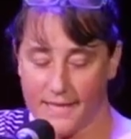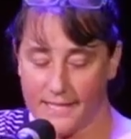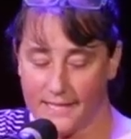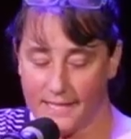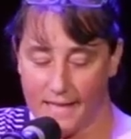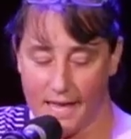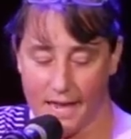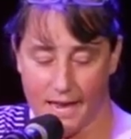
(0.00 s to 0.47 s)

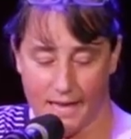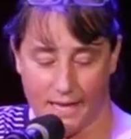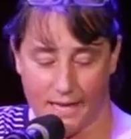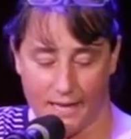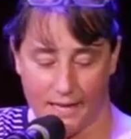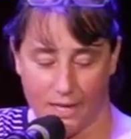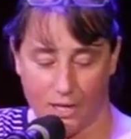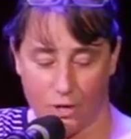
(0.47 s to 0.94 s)
it's
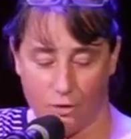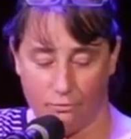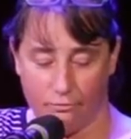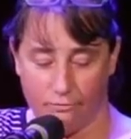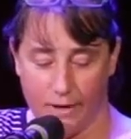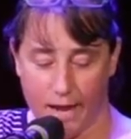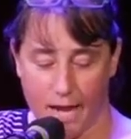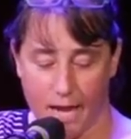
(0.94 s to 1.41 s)
like
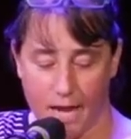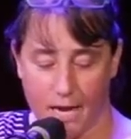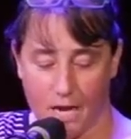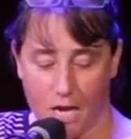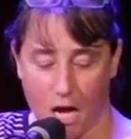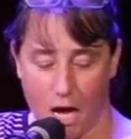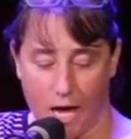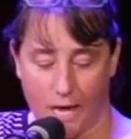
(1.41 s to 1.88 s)
gray
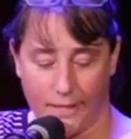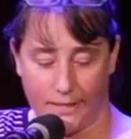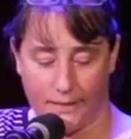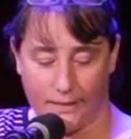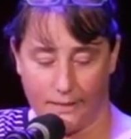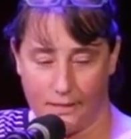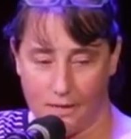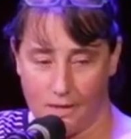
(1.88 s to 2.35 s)

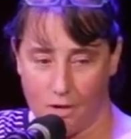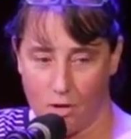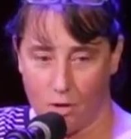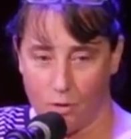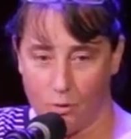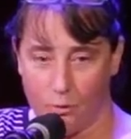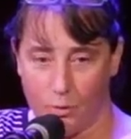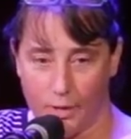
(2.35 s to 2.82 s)
cotton
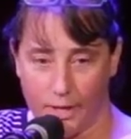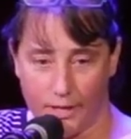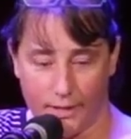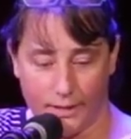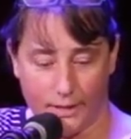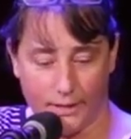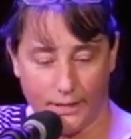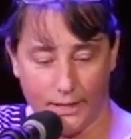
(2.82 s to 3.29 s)

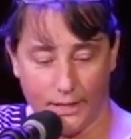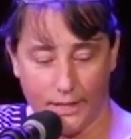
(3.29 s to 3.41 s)
with